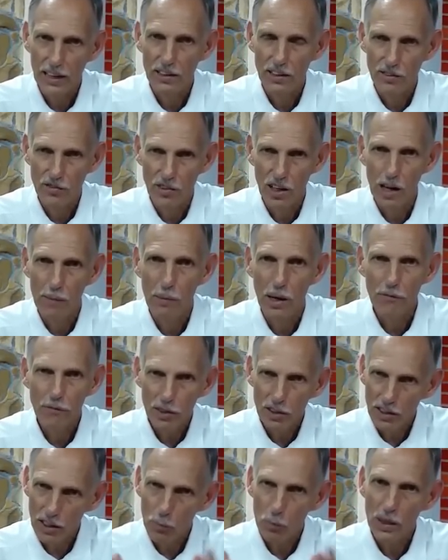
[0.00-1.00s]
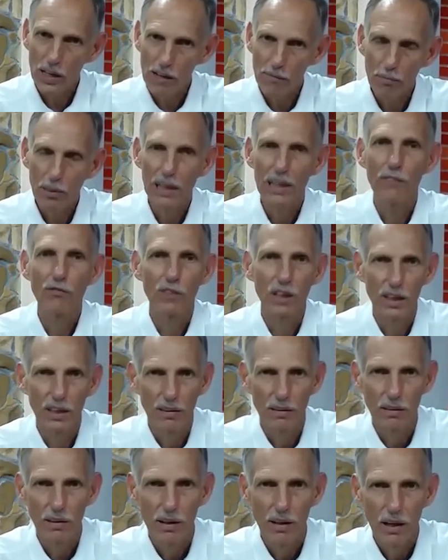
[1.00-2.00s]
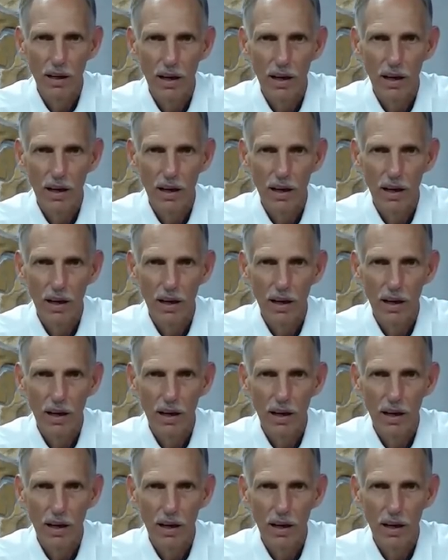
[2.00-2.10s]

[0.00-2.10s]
at this time. Everything we have believed in,